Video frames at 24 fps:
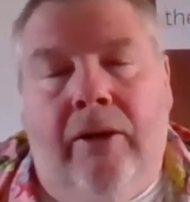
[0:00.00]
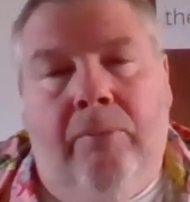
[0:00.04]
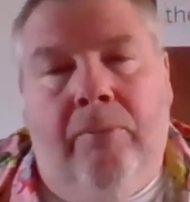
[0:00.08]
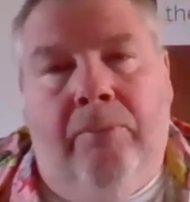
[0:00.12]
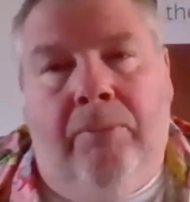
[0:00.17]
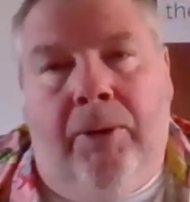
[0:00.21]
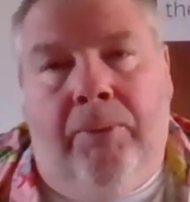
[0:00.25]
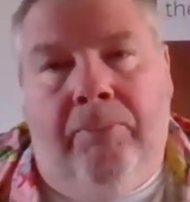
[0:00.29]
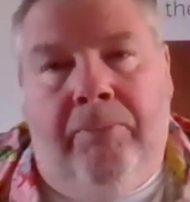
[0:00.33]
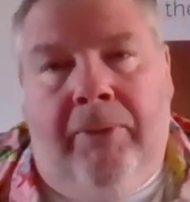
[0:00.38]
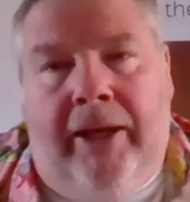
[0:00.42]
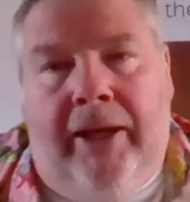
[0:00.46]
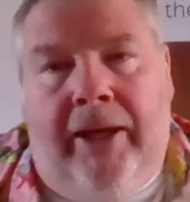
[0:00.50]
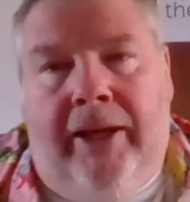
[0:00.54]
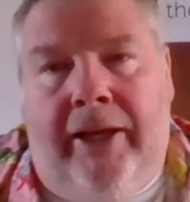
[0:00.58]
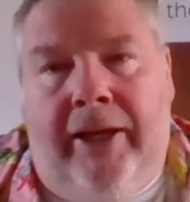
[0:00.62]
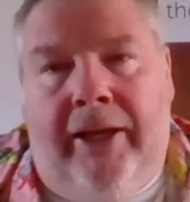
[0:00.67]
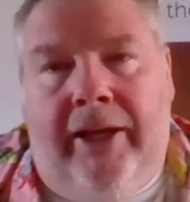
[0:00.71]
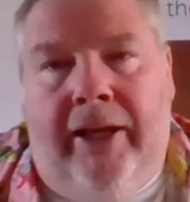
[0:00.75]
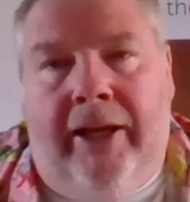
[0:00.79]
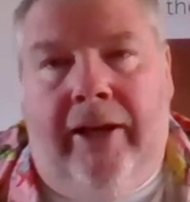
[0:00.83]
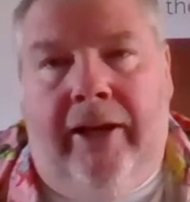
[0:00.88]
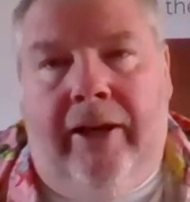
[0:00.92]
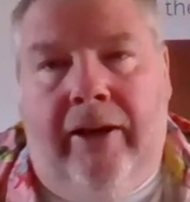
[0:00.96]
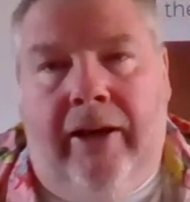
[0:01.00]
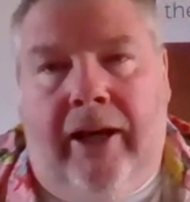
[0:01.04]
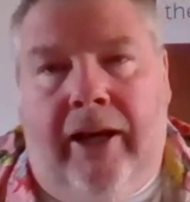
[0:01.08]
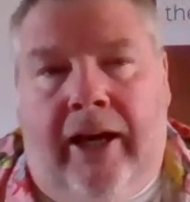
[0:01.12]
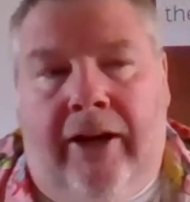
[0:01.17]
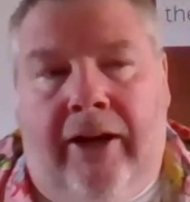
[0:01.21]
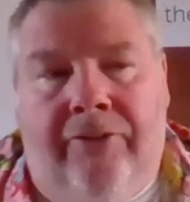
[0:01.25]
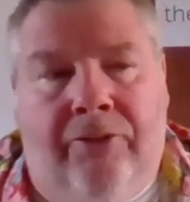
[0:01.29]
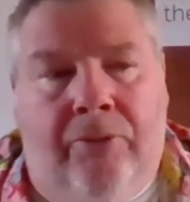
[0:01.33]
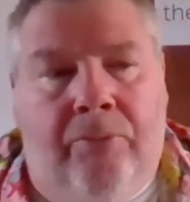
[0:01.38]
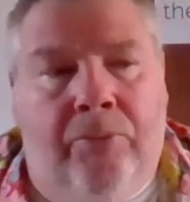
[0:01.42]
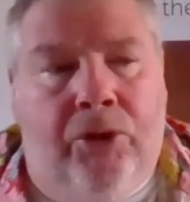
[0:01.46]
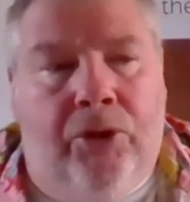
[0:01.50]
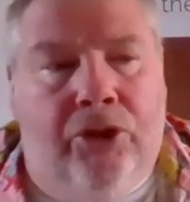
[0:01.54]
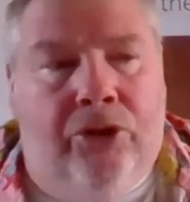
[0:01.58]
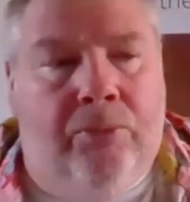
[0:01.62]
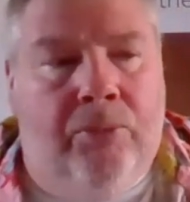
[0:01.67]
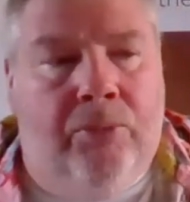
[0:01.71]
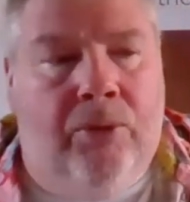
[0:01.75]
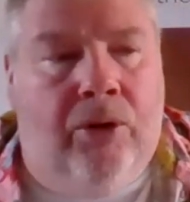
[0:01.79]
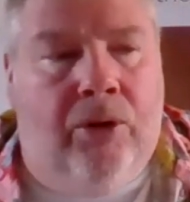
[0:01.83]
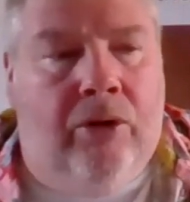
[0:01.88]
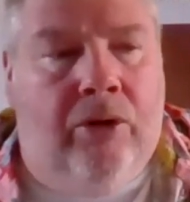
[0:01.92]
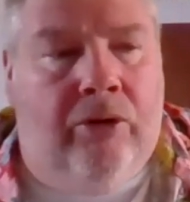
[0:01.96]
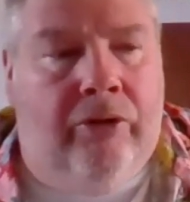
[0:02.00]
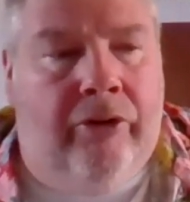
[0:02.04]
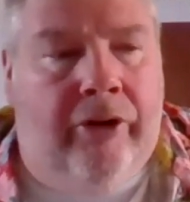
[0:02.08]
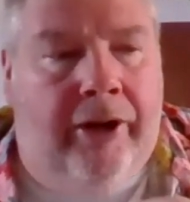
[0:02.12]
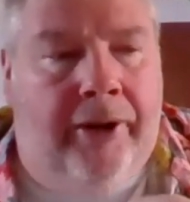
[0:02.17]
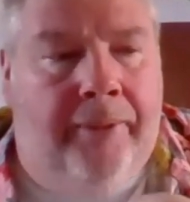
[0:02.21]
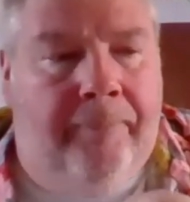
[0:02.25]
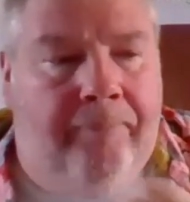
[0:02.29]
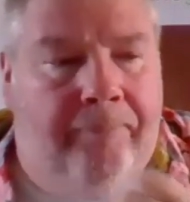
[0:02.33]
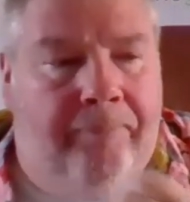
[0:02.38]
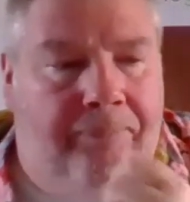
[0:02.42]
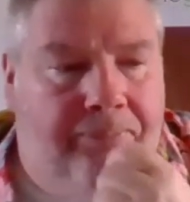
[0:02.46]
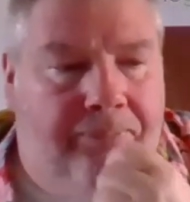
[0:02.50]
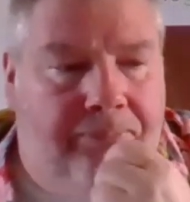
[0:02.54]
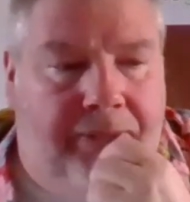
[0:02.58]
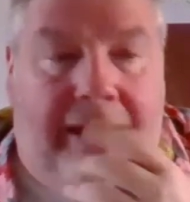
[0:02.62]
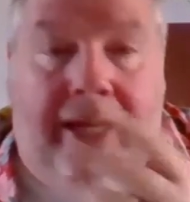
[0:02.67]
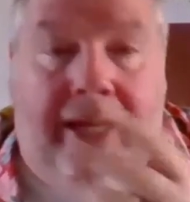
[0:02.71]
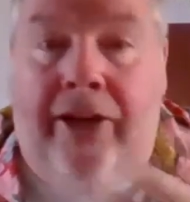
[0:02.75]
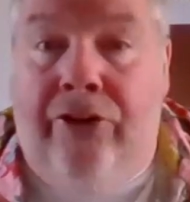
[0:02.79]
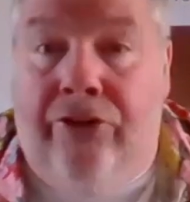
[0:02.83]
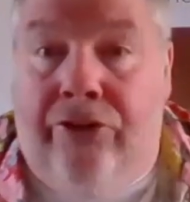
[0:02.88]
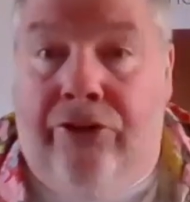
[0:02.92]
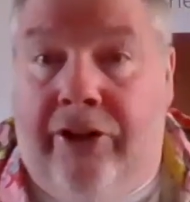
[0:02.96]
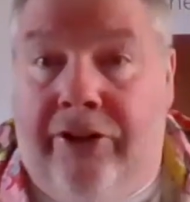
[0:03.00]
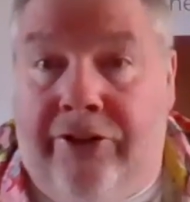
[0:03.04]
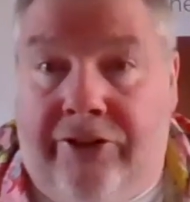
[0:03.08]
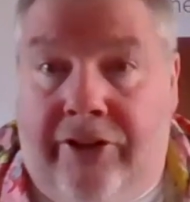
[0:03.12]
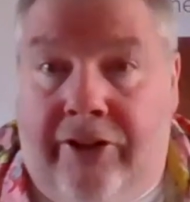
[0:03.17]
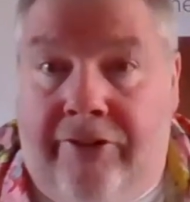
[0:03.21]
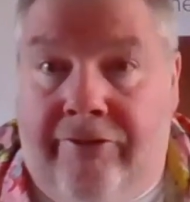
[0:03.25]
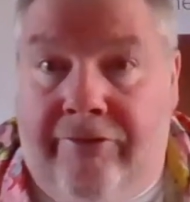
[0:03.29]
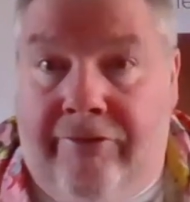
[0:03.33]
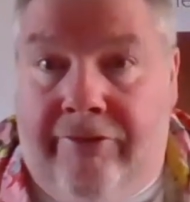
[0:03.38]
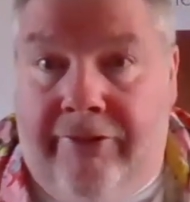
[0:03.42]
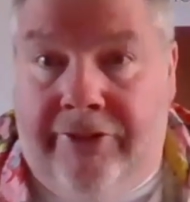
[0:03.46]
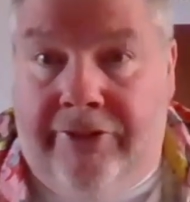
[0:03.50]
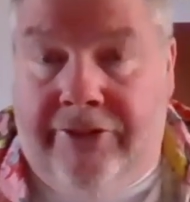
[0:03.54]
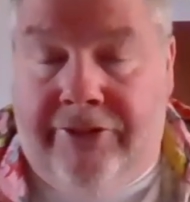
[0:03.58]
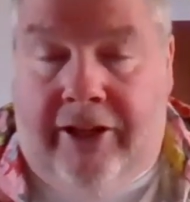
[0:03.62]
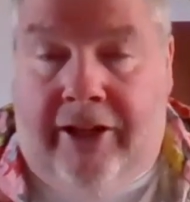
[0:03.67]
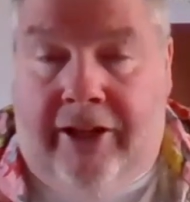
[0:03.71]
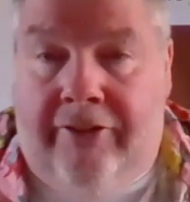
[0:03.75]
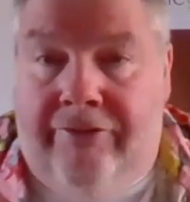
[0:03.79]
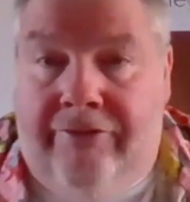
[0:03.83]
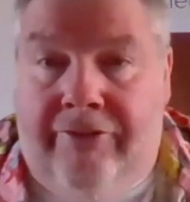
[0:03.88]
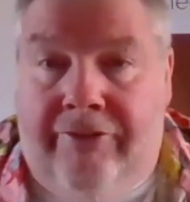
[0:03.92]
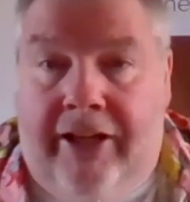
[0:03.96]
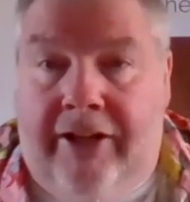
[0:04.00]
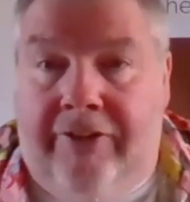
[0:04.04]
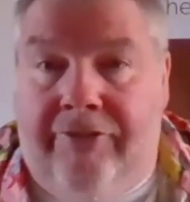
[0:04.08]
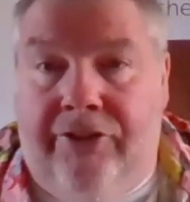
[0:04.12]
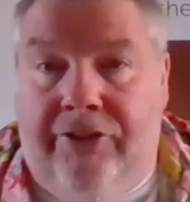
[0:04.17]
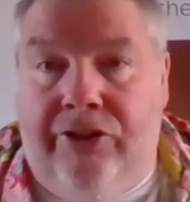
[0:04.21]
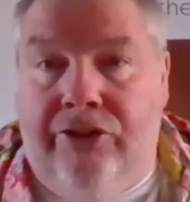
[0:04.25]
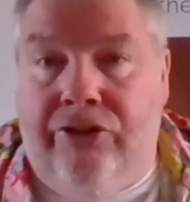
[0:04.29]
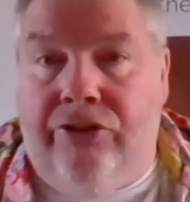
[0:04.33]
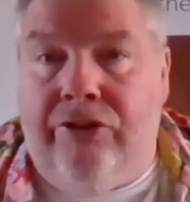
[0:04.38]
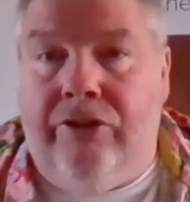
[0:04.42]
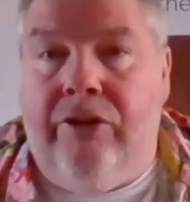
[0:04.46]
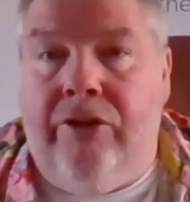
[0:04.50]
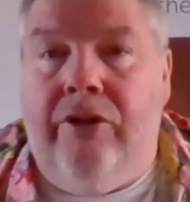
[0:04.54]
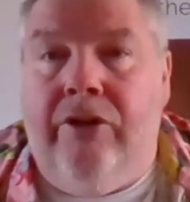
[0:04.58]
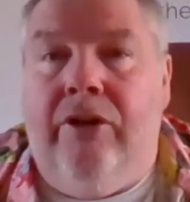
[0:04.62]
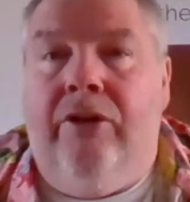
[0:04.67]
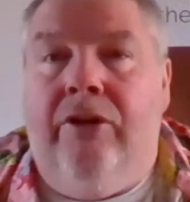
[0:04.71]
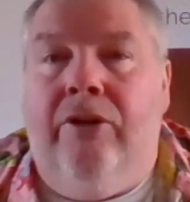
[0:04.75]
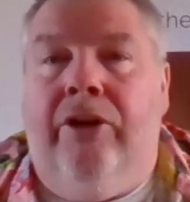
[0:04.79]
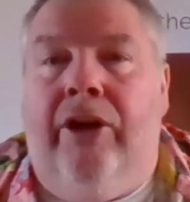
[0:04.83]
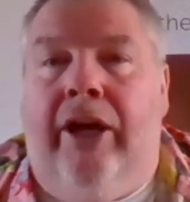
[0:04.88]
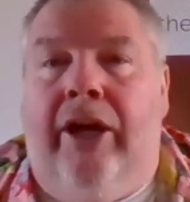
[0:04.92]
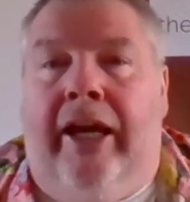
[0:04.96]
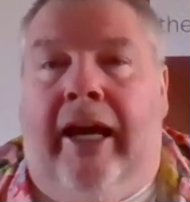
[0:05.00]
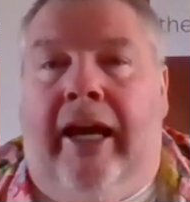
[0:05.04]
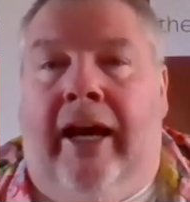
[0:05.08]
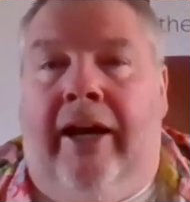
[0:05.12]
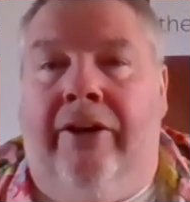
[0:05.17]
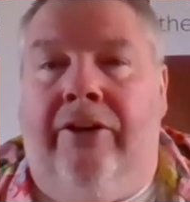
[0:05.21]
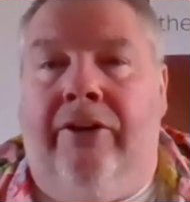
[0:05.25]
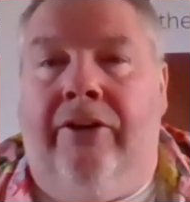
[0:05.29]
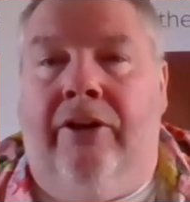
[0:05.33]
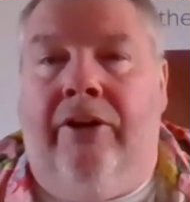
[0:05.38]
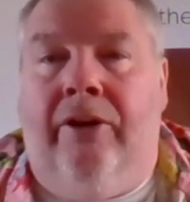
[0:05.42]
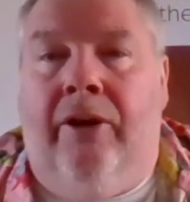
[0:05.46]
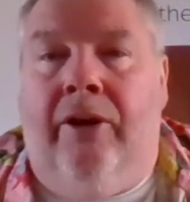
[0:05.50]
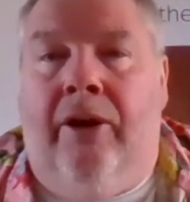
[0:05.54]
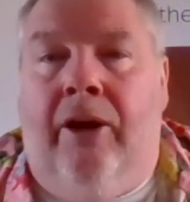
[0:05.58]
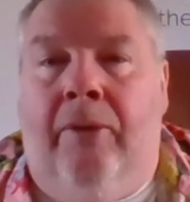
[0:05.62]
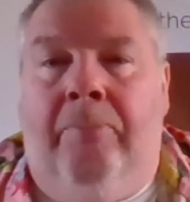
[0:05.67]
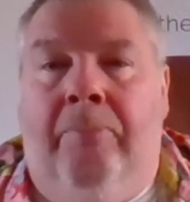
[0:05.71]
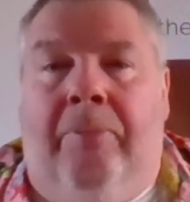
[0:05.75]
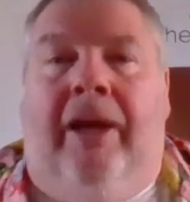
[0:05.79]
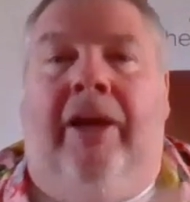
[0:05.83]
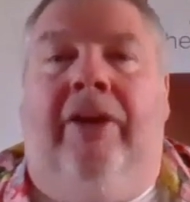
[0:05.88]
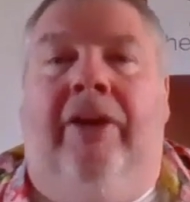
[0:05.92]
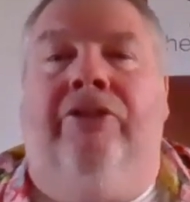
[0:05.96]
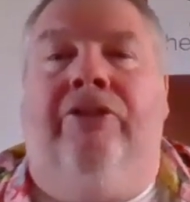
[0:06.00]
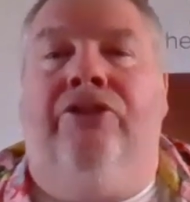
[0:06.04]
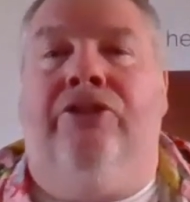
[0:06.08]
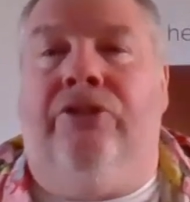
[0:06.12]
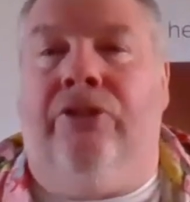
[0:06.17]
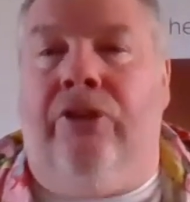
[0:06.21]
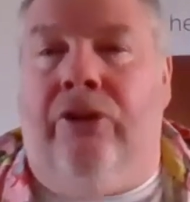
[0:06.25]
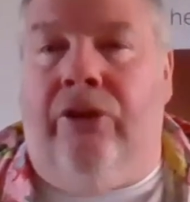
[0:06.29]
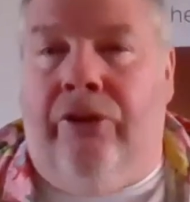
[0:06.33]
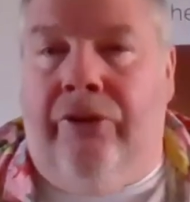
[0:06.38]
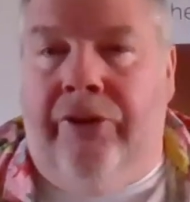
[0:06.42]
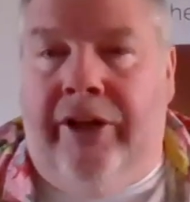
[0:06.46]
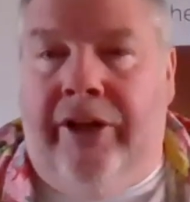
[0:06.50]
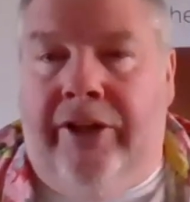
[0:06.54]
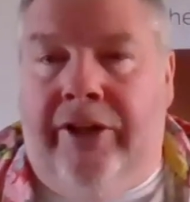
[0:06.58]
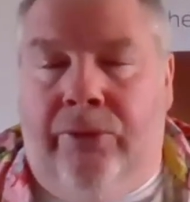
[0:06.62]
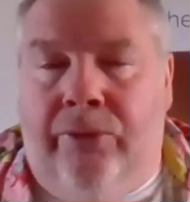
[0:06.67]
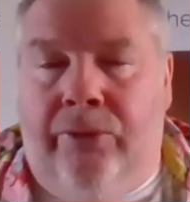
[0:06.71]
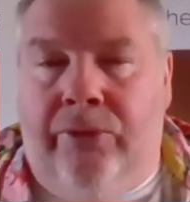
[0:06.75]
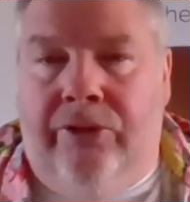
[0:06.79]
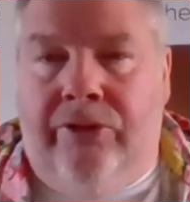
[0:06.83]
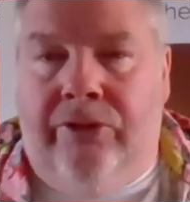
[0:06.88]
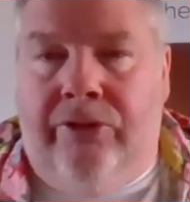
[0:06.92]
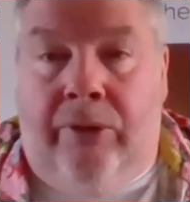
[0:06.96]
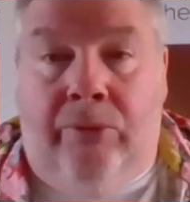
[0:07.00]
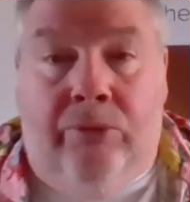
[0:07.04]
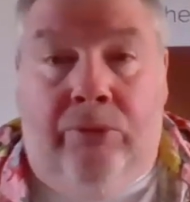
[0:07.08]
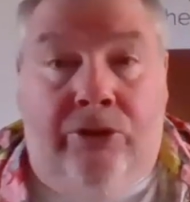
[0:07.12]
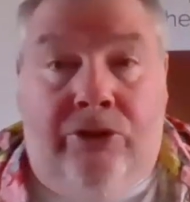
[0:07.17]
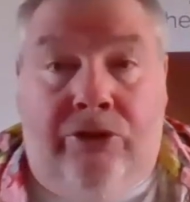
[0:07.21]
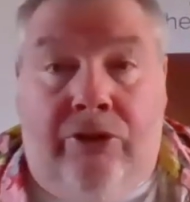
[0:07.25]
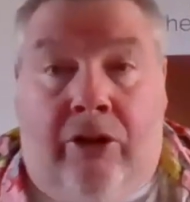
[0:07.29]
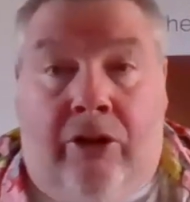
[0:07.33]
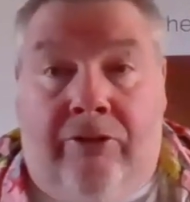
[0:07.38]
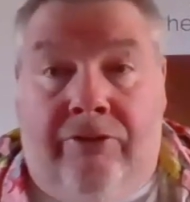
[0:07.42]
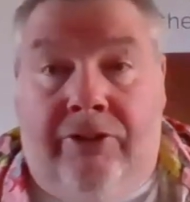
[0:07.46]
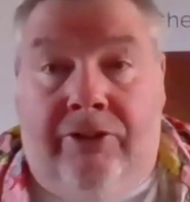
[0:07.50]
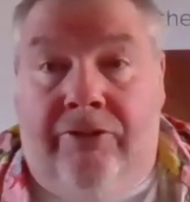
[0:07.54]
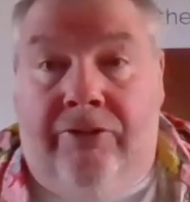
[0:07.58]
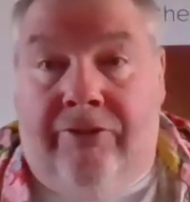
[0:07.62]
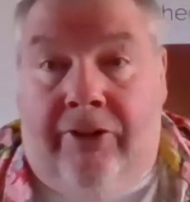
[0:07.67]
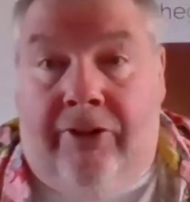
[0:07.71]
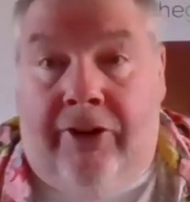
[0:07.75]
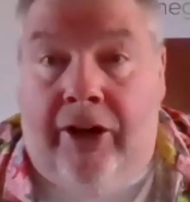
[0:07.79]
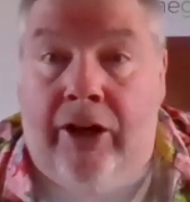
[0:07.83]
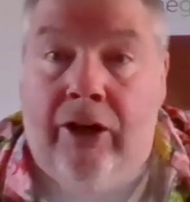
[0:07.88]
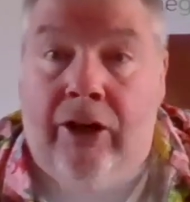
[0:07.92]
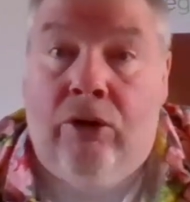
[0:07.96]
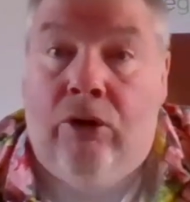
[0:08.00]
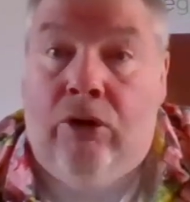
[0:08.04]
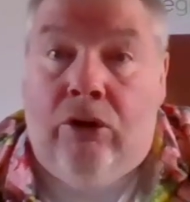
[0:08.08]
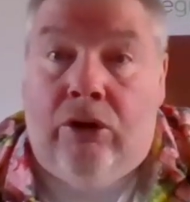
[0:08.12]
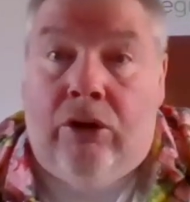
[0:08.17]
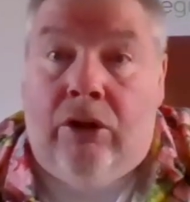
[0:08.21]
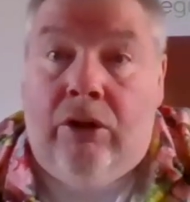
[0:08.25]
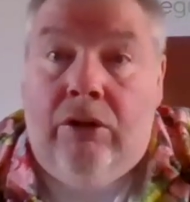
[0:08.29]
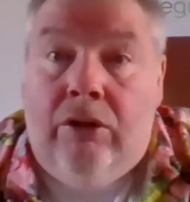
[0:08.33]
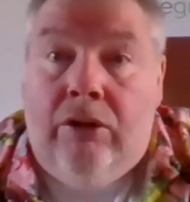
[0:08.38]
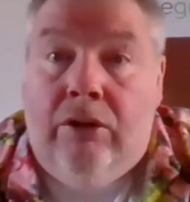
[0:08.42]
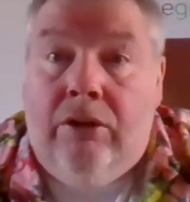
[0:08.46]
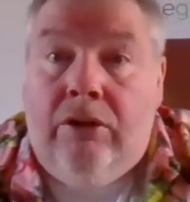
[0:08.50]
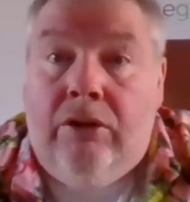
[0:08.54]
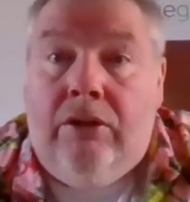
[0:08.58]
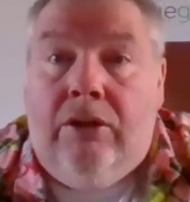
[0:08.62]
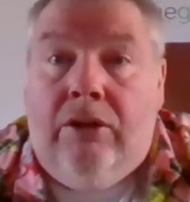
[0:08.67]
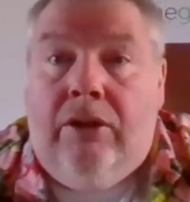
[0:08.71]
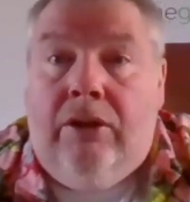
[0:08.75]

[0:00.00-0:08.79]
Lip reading: but making it have a much more interesting set of flavors. It had a better story, though it was often very local.